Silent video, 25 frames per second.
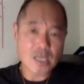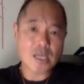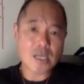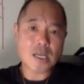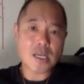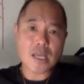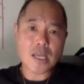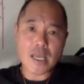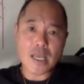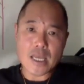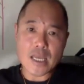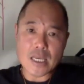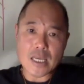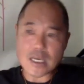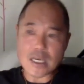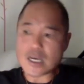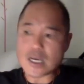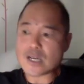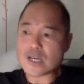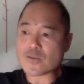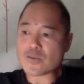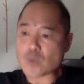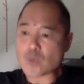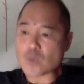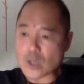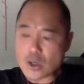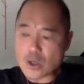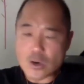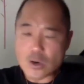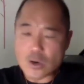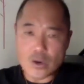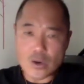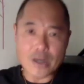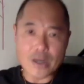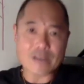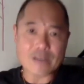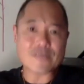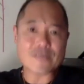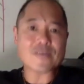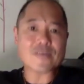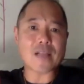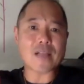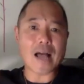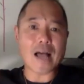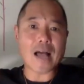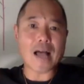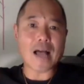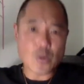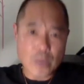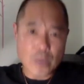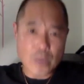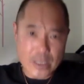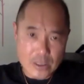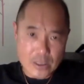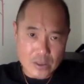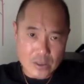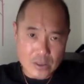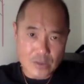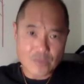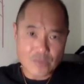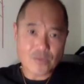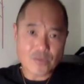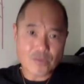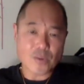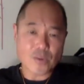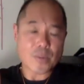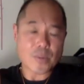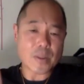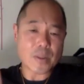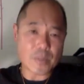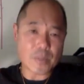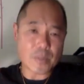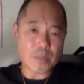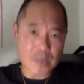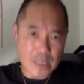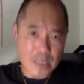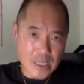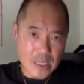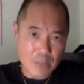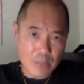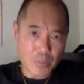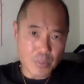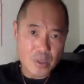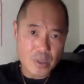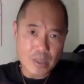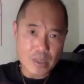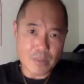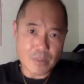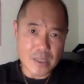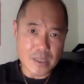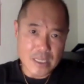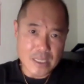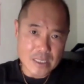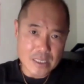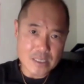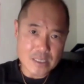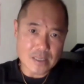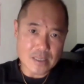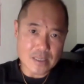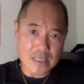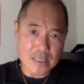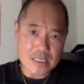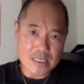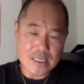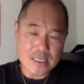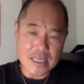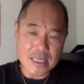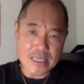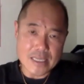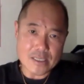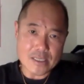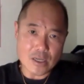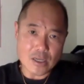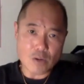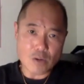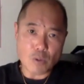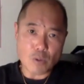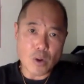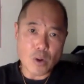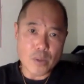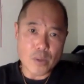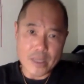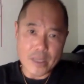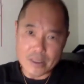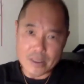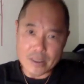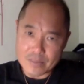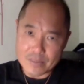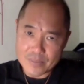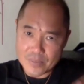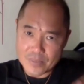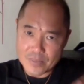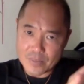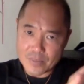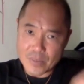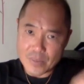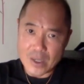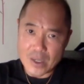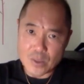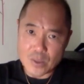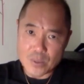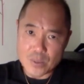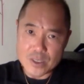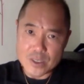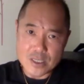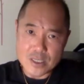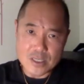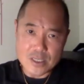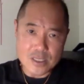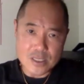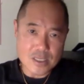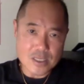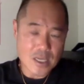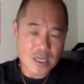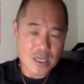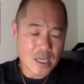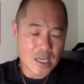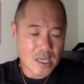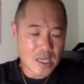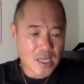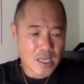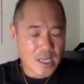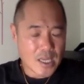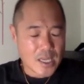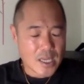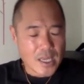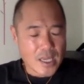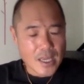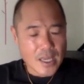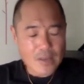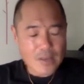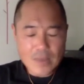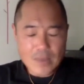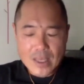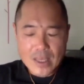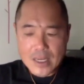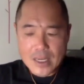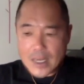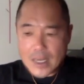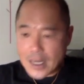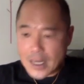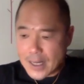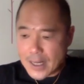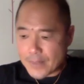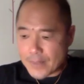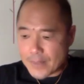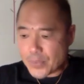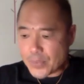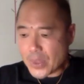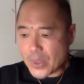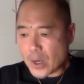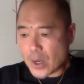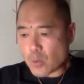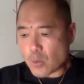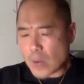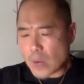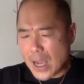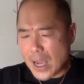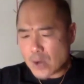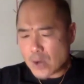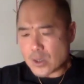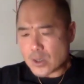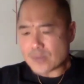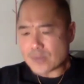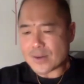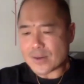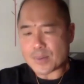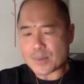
a kind of recurring flywheel for people to keep putting money into these things and growing better businesses. And then around November